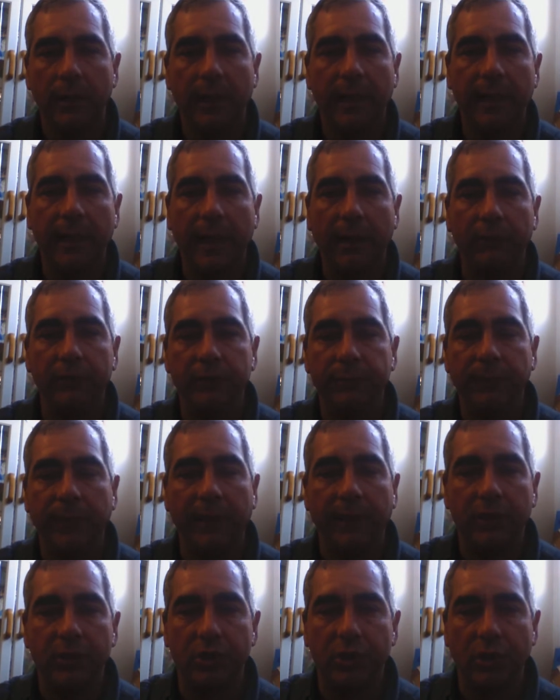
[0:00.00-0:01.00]
and I was
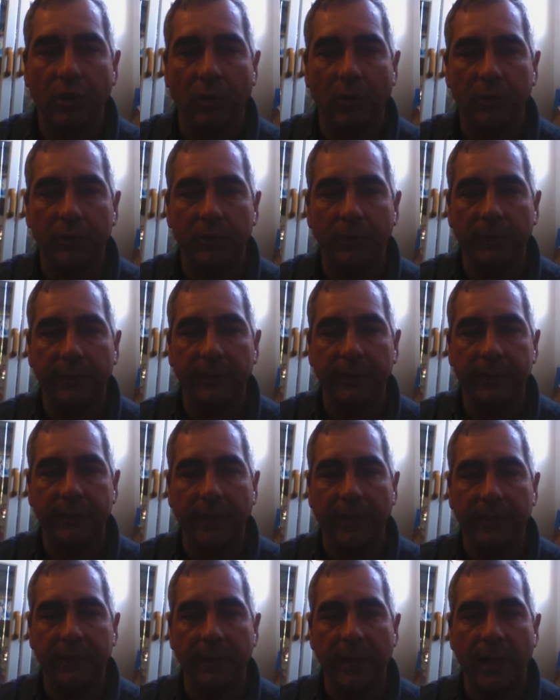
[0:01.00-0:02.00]
being choked with the
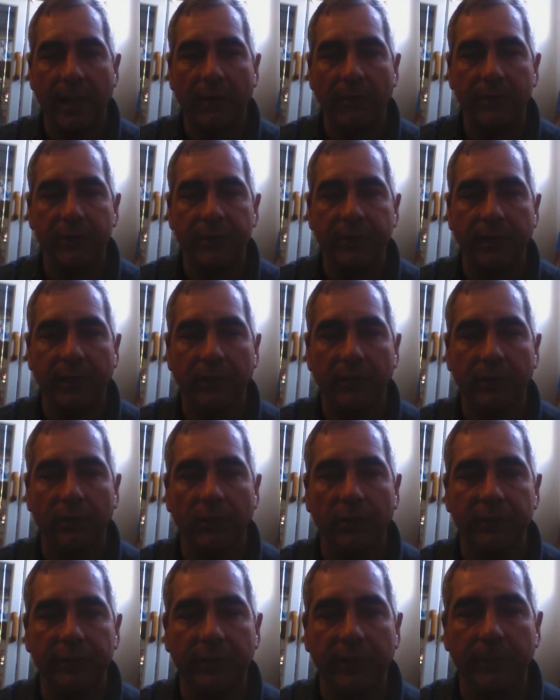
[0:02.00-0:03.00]
technology and
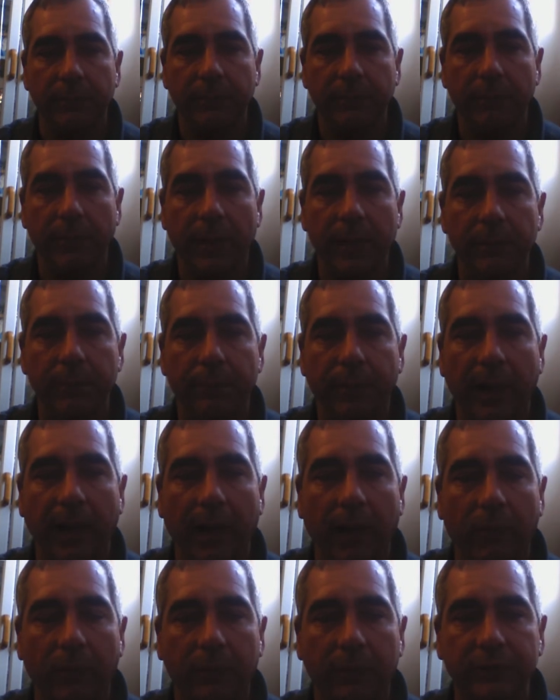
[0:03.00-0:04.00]
losing my
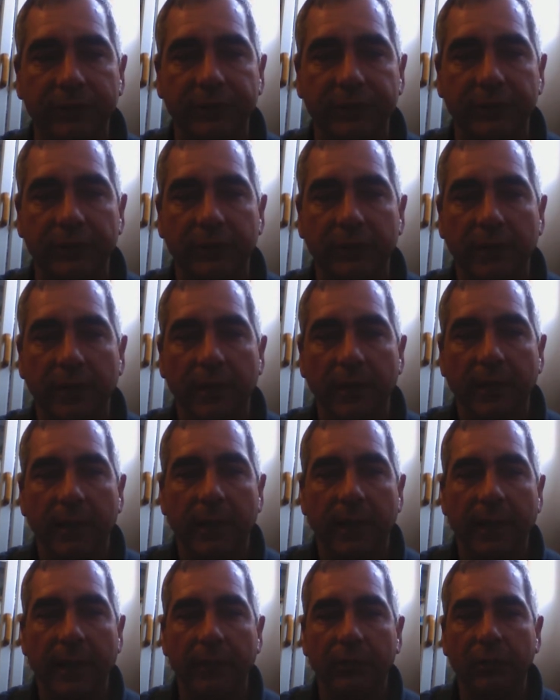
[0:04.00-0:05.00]
bowels
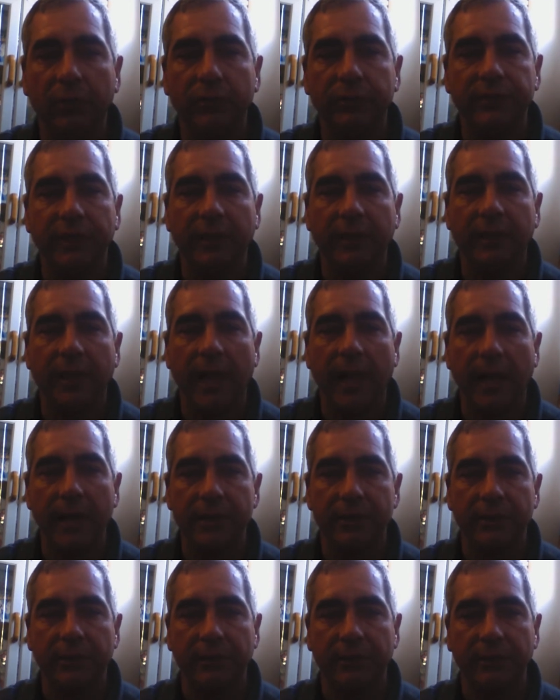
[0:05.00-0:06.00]
and losing
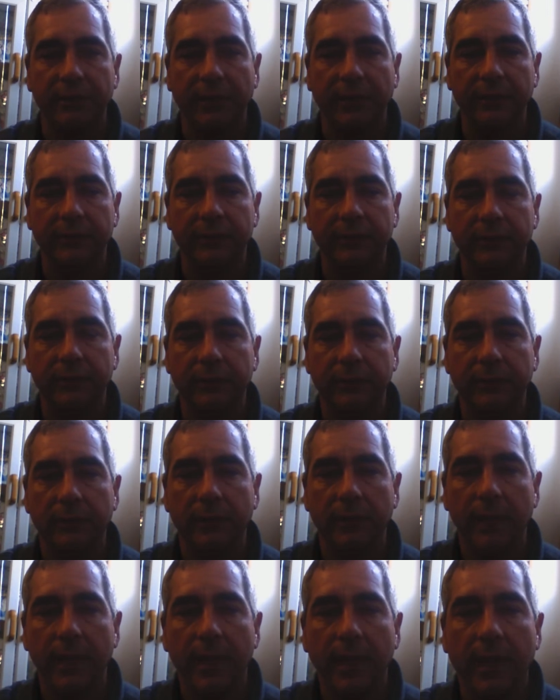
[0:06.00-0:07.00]
consciousness.
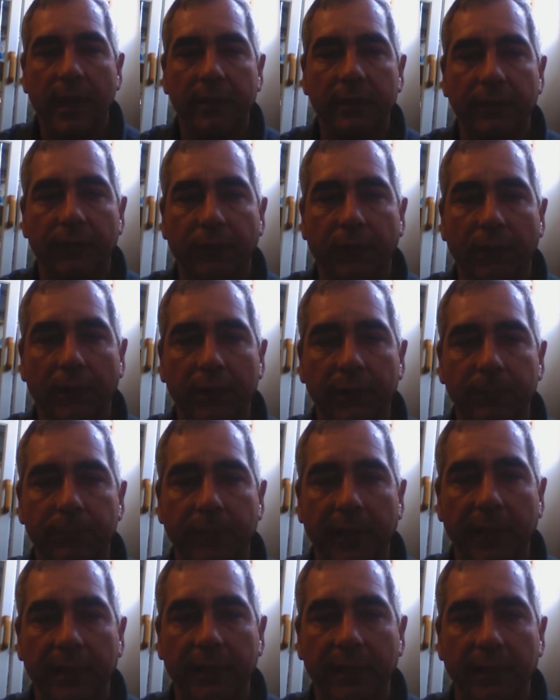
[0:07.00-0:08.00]
And the Vernon
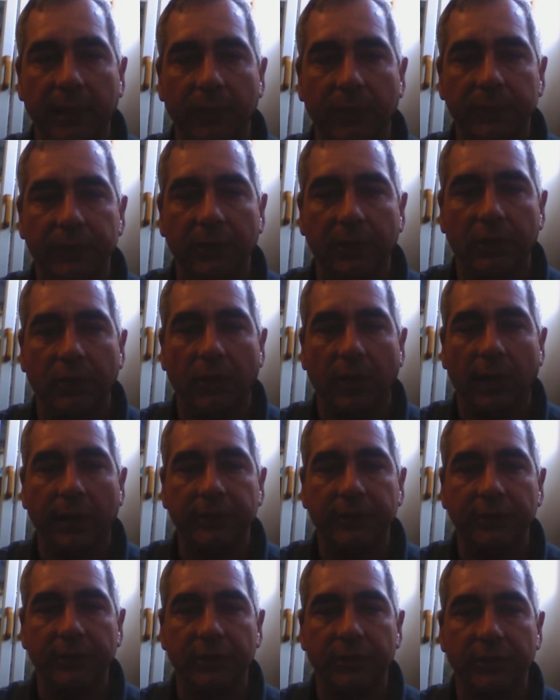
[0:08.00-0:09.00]
PD was
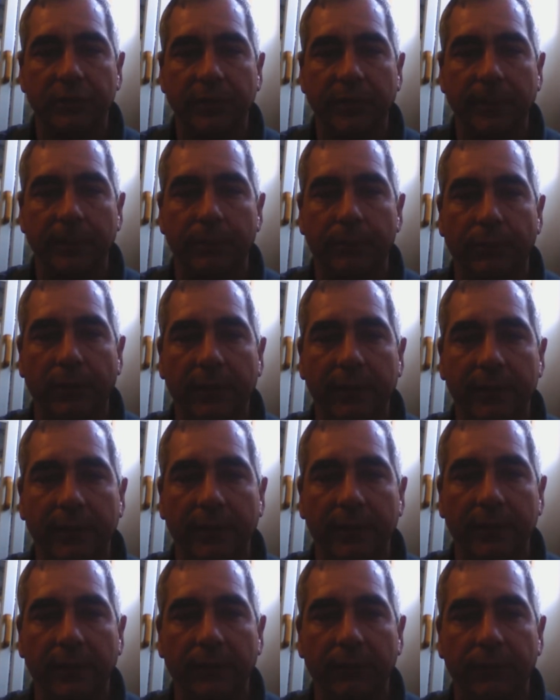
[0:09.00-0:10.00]
across the street
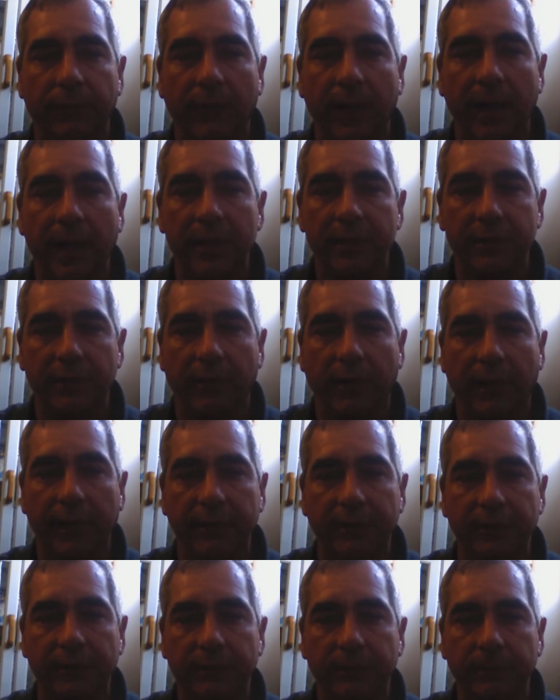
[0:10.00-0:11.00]
blinking their
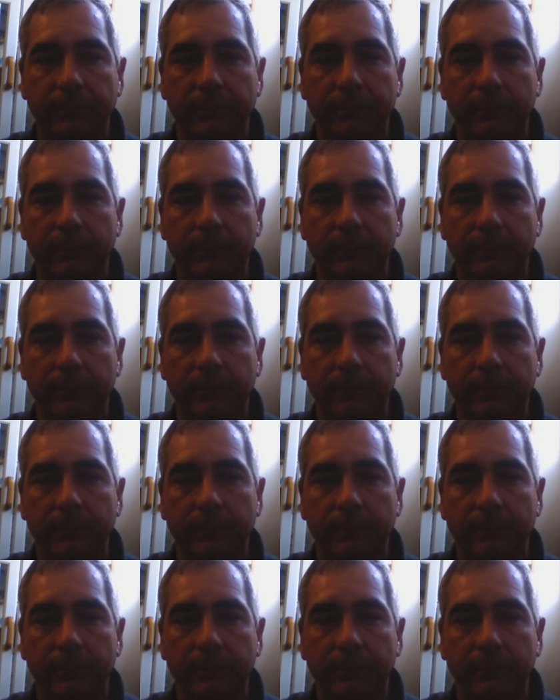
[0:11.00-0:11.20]
flashlights.